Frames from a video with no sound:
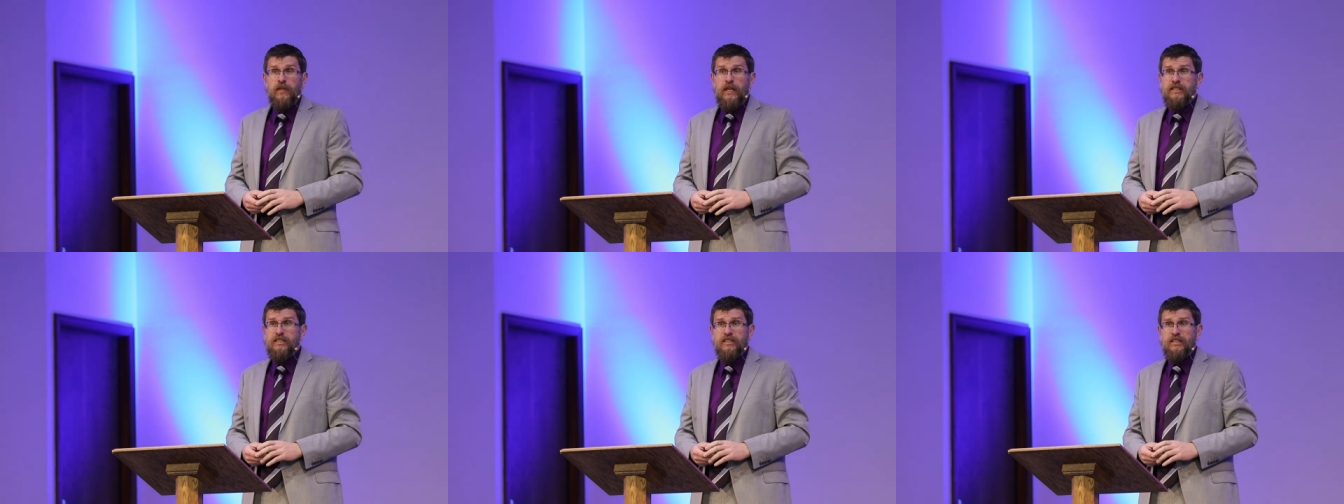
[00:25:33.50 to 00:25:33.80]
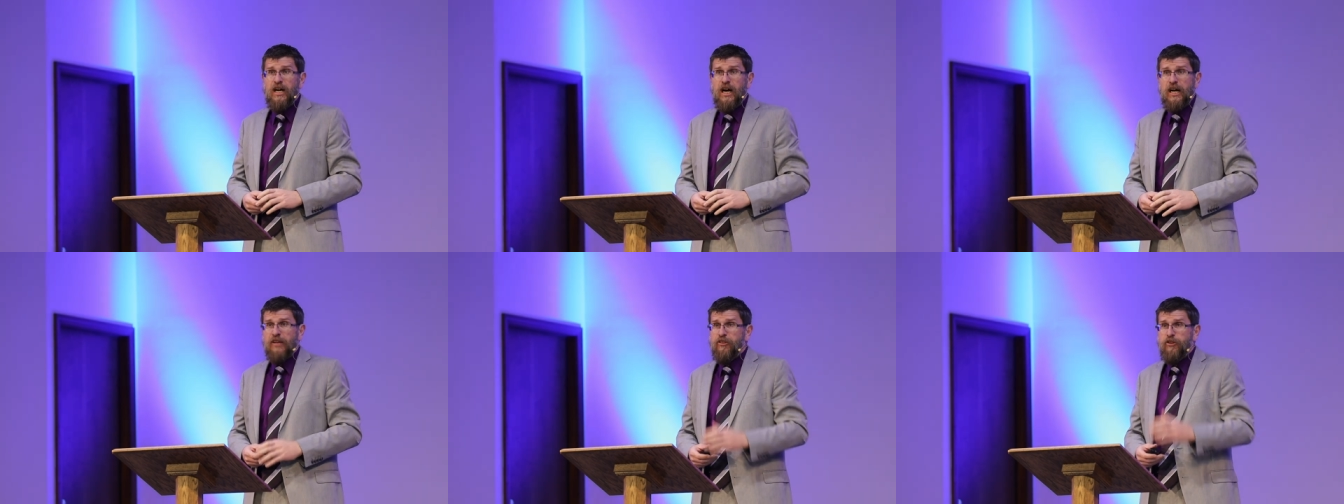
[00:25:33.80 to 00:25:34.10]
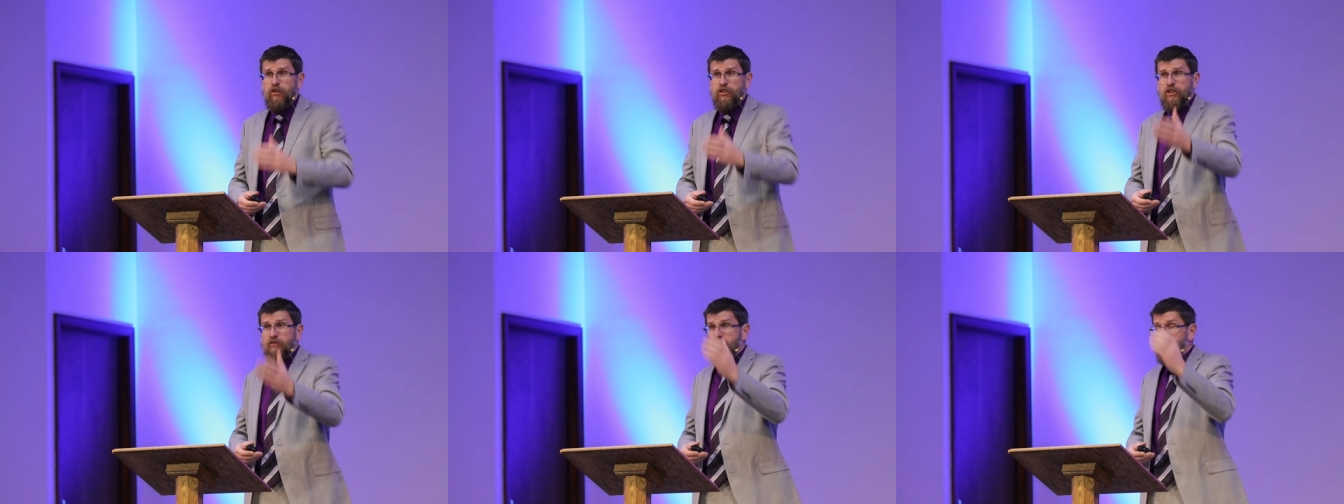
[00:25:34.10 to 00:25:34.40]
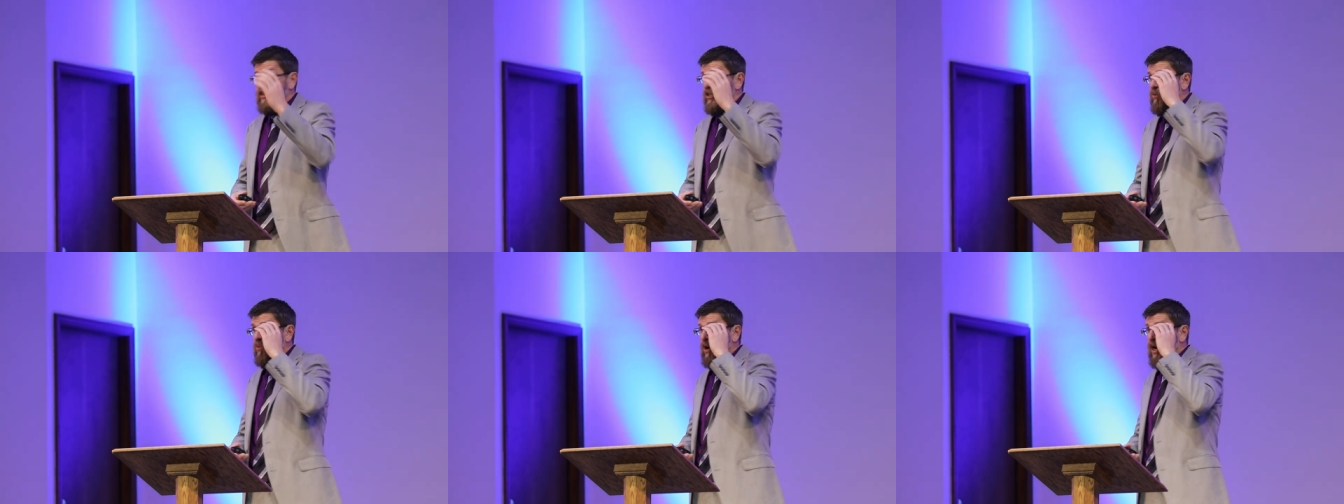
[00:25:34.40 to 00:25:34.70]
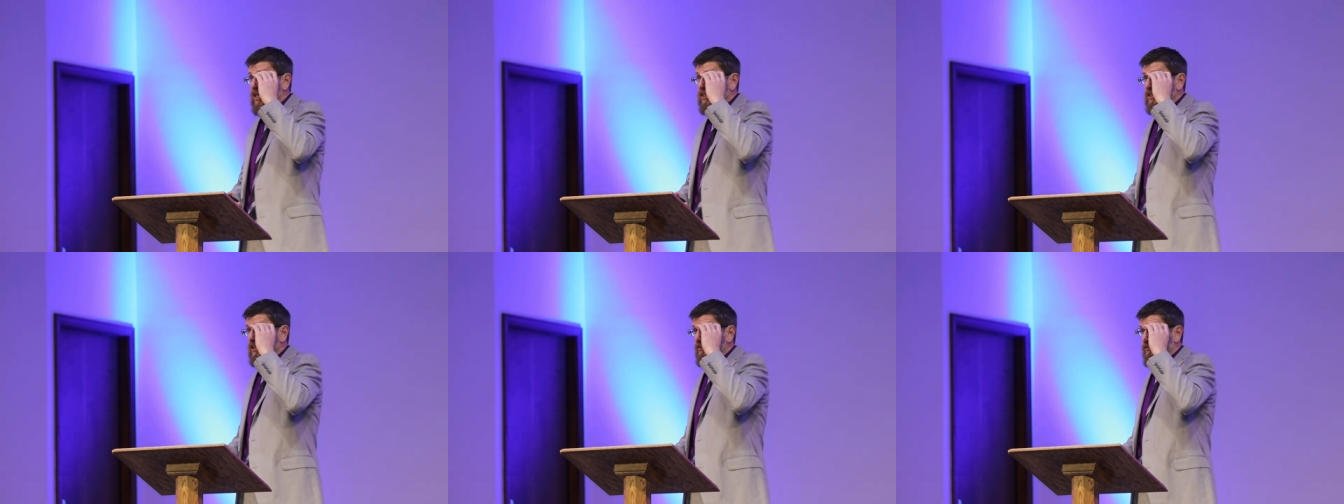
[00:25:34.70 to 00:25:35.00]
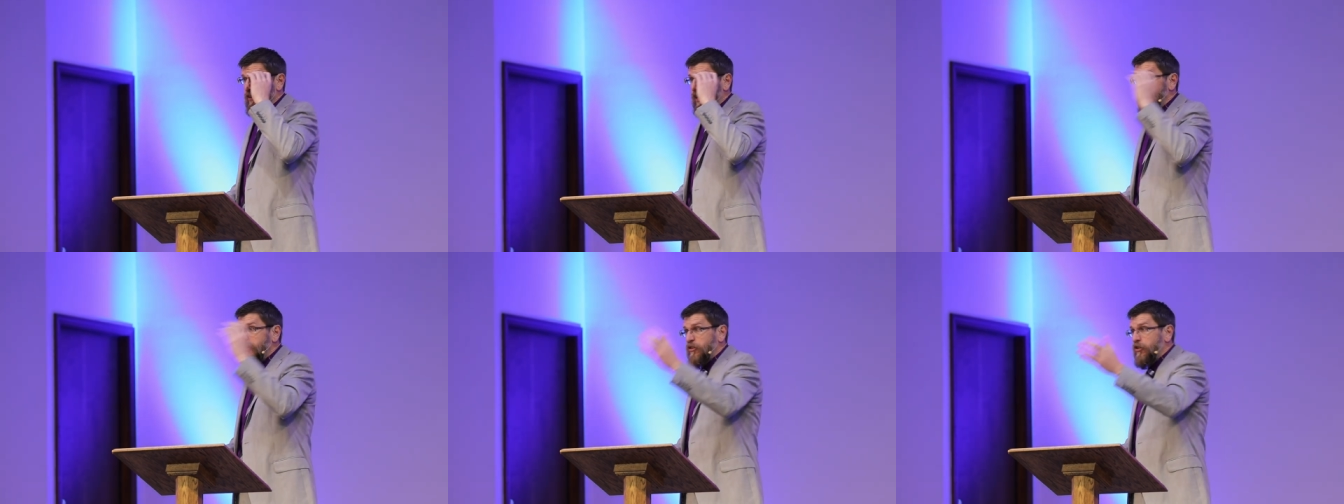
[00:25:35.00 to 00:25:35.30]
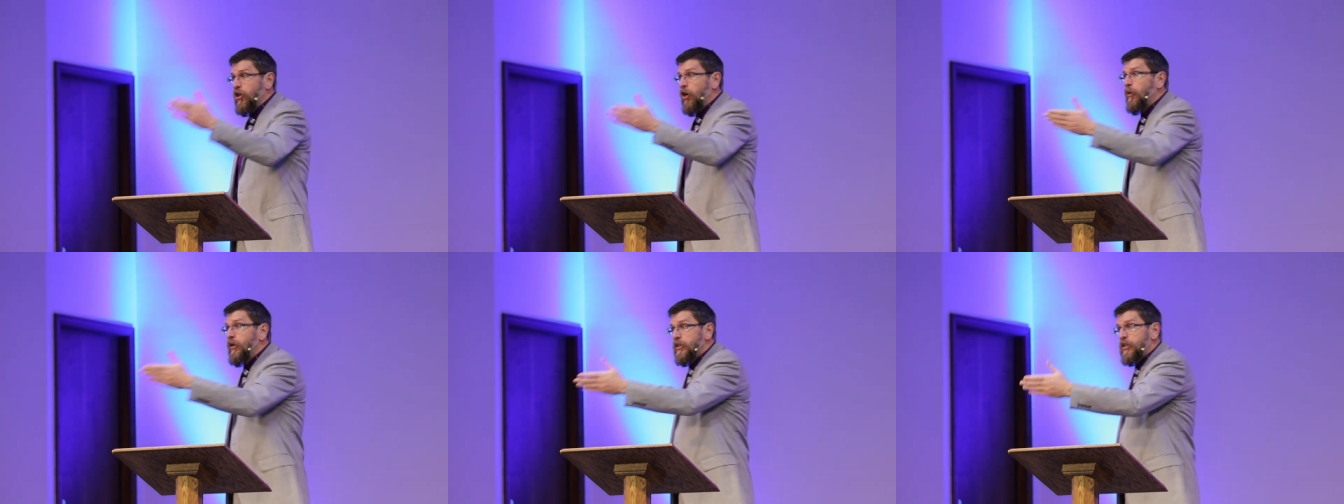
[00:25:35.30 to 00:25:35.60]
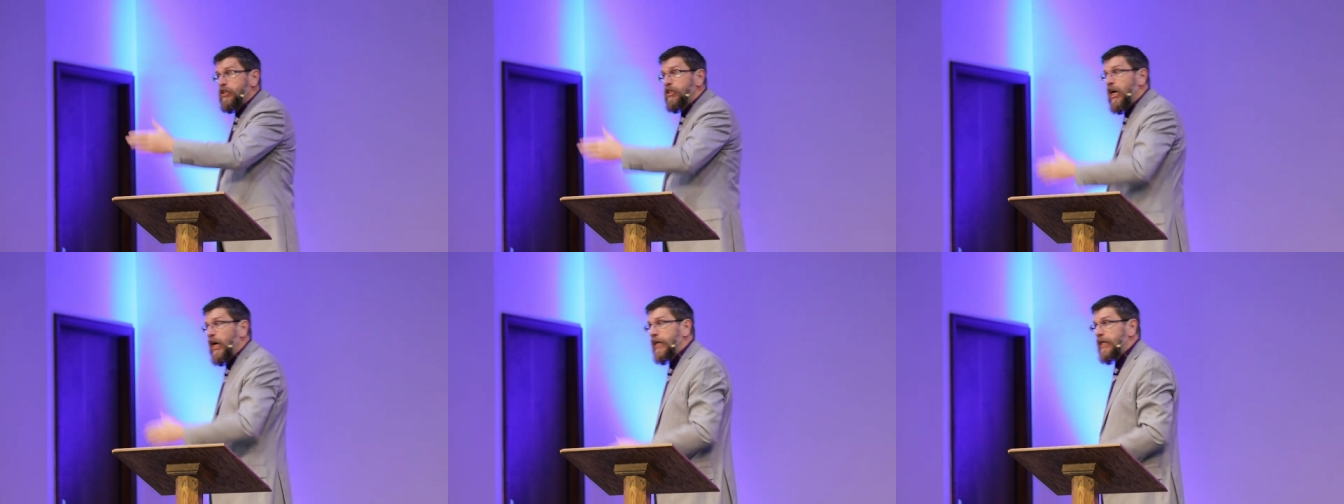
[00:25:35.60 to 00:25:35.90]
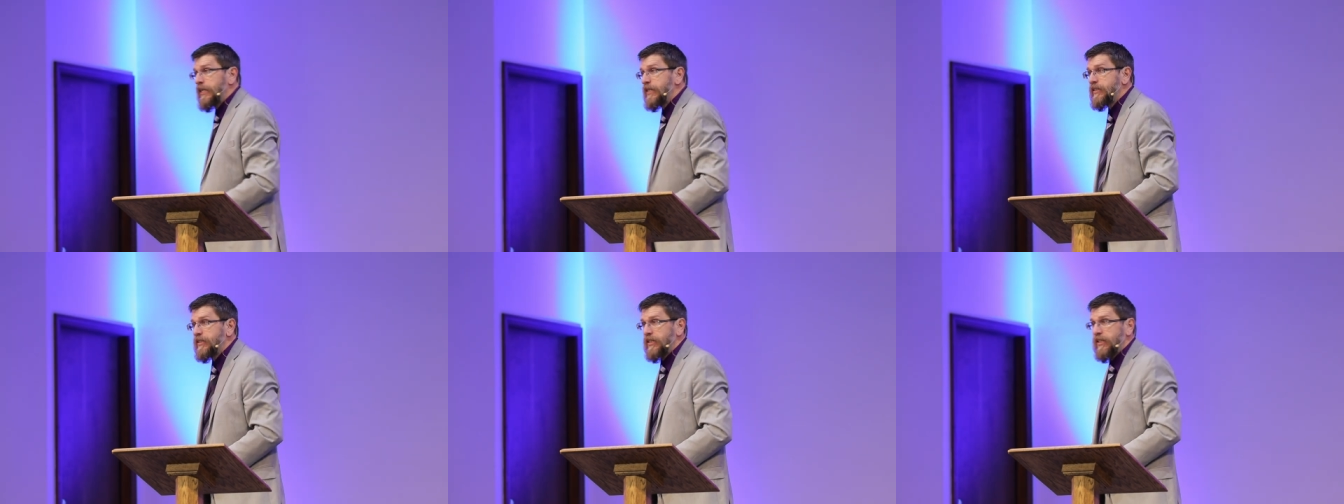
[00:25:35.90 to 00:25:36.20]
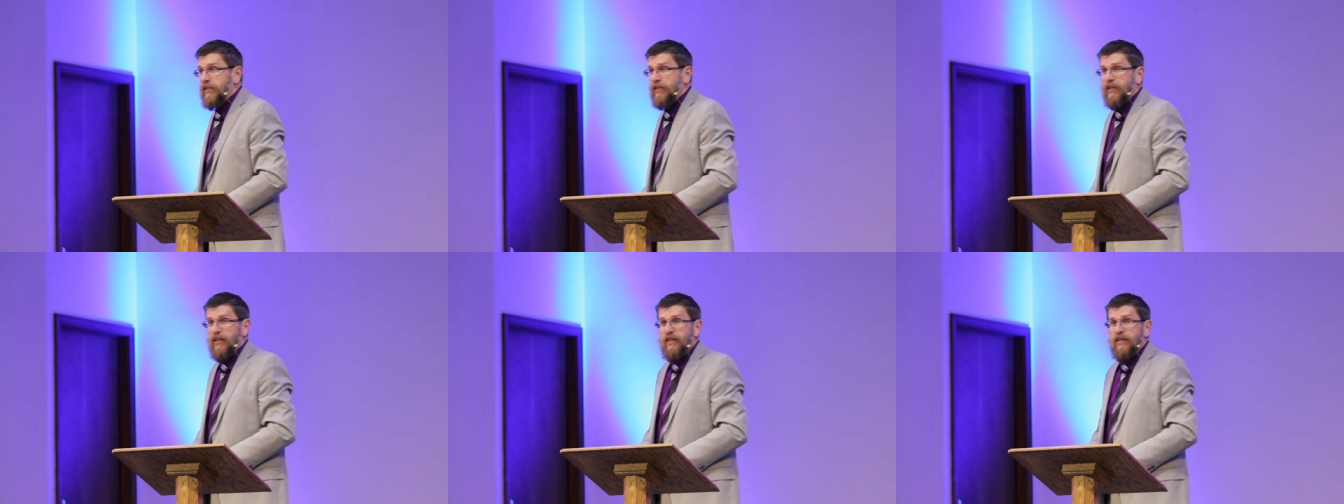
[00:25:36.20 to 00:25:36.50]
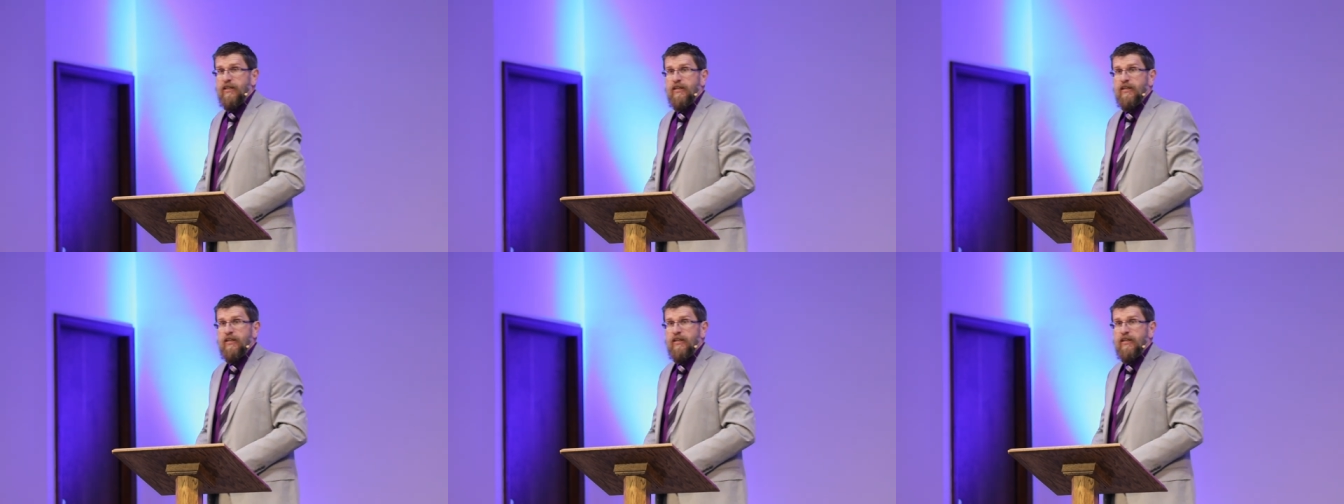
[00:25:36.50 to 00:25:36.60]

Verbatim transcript: It's not. Those of you that have walked in the faith know it's not easy.